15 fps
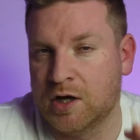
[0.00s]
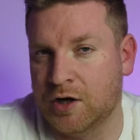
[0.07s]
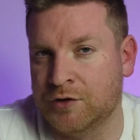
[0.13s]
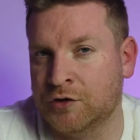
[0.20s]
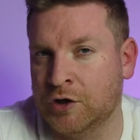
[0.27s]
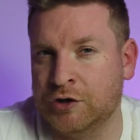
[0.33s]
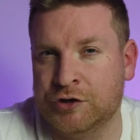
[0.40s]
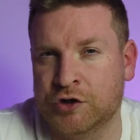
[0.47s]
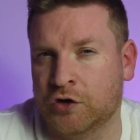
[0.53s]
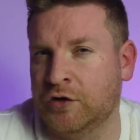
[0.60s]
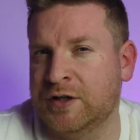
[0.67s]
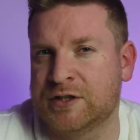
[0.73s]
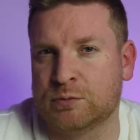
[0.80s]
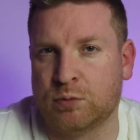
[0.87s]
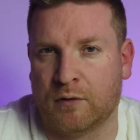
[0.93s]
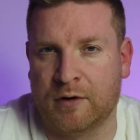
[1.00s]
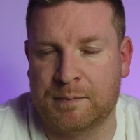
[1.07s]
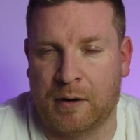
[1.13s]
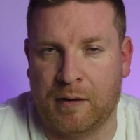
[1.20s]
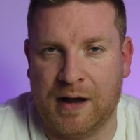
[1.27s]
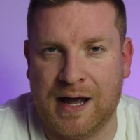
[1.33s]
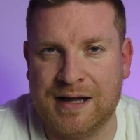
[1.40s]
and no, you don't need to worry
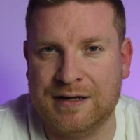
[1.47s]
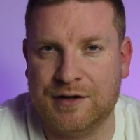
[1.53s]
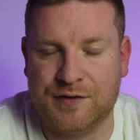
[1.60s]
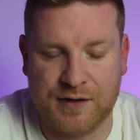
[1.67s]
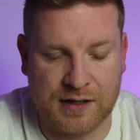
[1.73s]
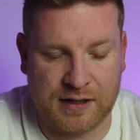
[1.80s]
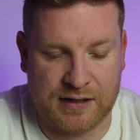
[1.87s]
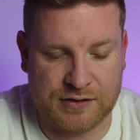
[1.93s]
about anything.